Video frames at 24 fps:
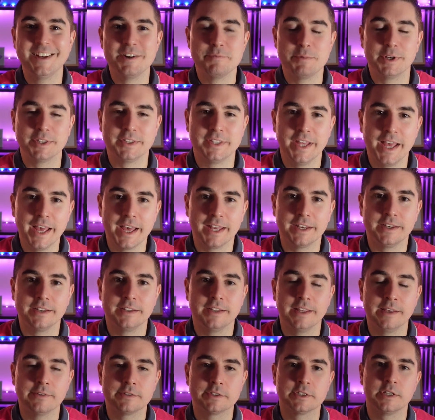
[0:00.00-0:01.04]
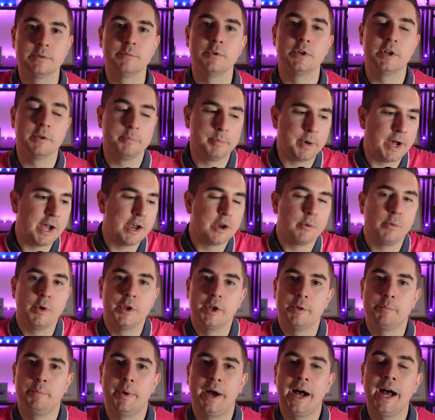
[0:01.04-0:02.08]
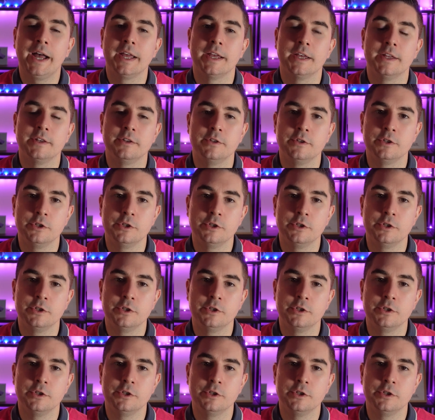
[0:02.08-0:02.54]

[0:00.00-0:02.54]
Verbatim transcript: But then if someone, a buyer, wanted to buy it,